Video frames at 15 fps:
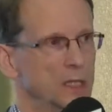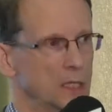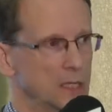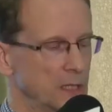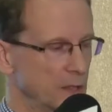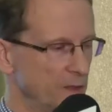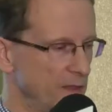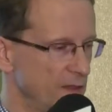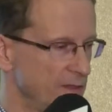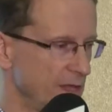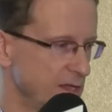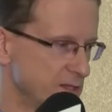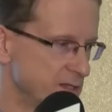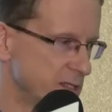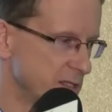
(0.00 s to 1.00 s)

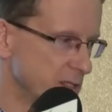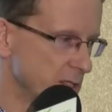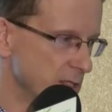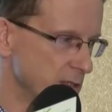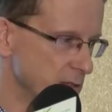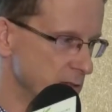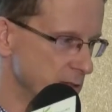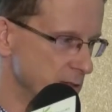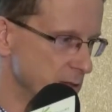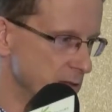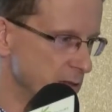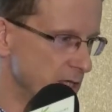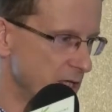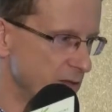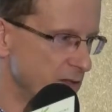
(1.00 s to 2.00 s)

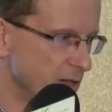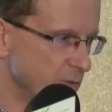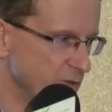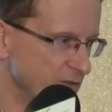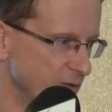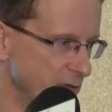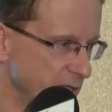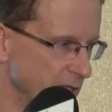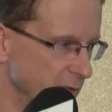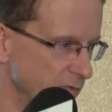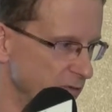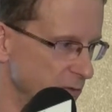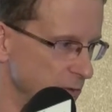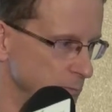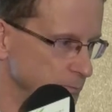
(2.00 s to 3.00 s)
that was very
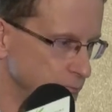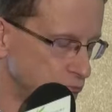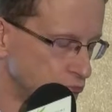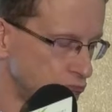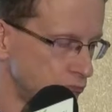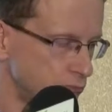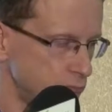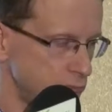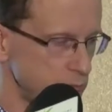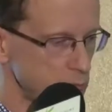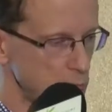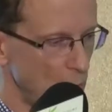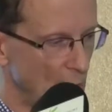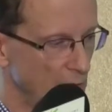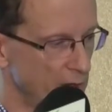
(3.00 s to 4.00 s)
helpful.
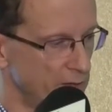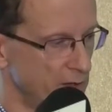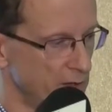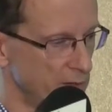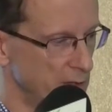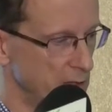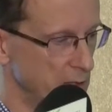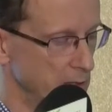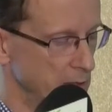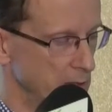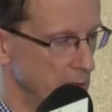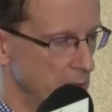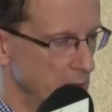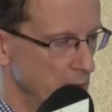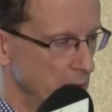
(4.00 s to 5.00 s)
And I think the
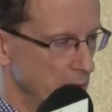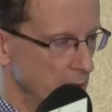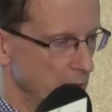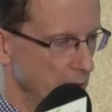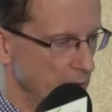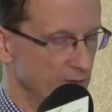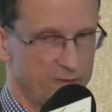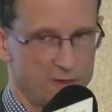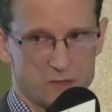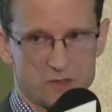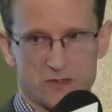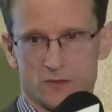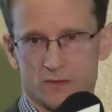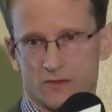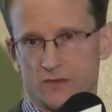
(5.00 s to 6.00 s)

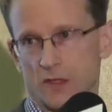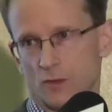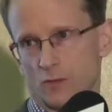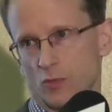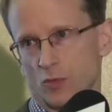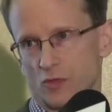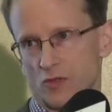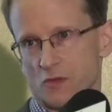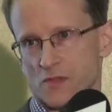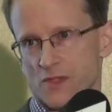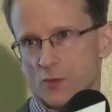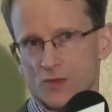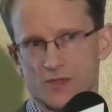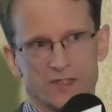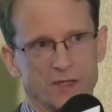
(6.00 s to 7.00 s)
focus on the vulnerable groups
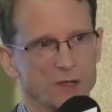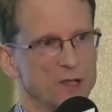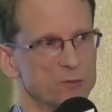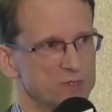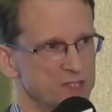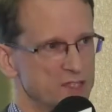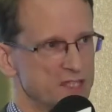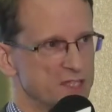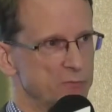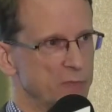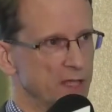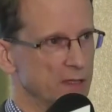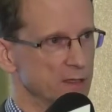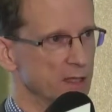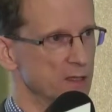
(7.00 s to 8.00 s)
also helped to
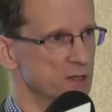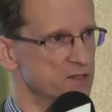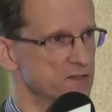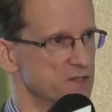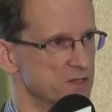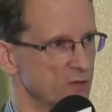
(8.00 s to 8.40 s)
dispel a lot of the